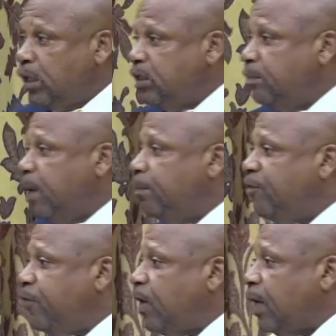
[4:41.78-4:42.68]
the member
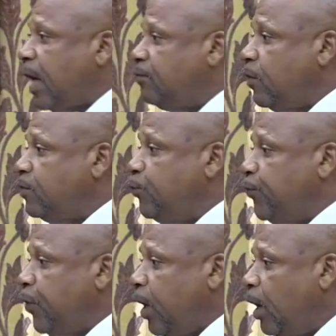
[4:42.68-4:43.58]
for
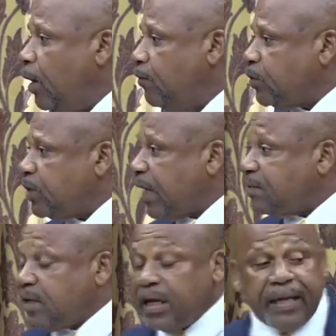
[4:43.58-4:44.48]
Soufrière, for Jacques,
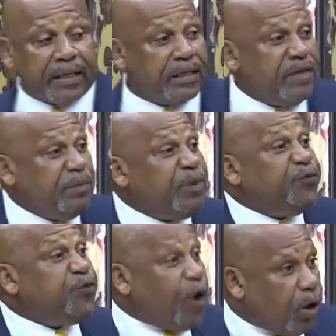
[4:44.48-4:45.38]
saying that even
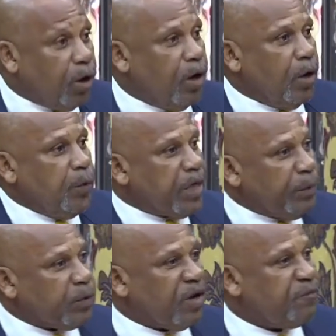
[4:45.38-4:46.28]
before we
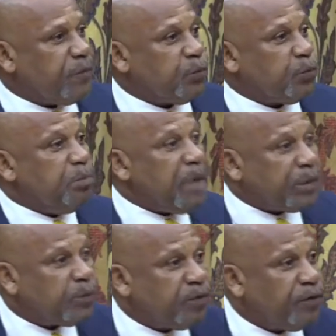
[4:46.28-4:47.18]
came into government, we
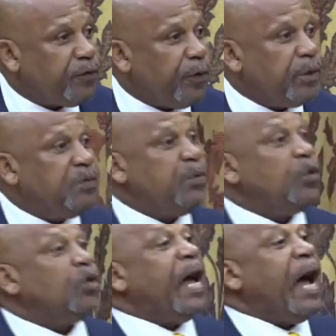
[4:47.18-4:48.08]
met with the authority and we said we are
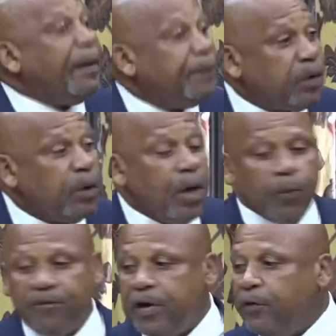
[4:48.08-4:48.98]
not happy
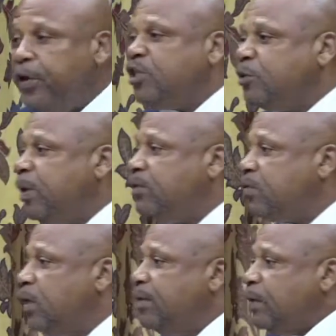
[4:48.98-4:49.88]
with the arrangements
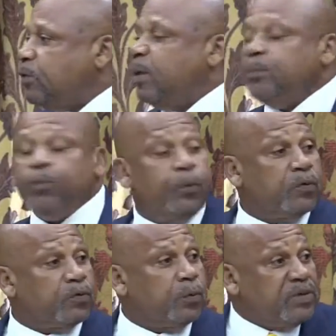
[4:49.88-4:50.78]
that was being
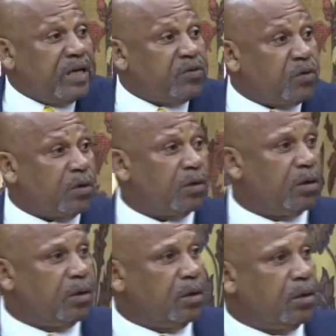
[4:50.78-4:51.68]
proposed. We said so.
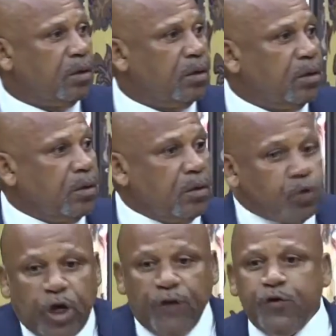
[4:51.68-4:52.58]

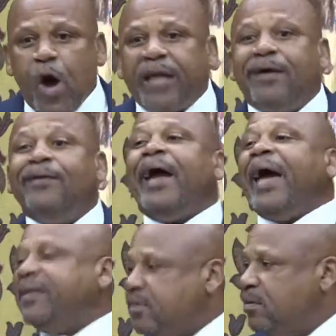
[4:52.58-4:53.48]
So if you had a
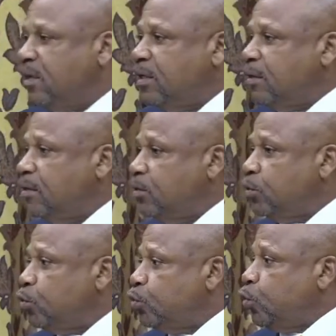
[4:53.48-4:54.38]
right
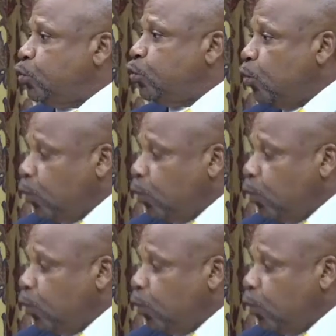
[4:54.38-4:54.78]
to do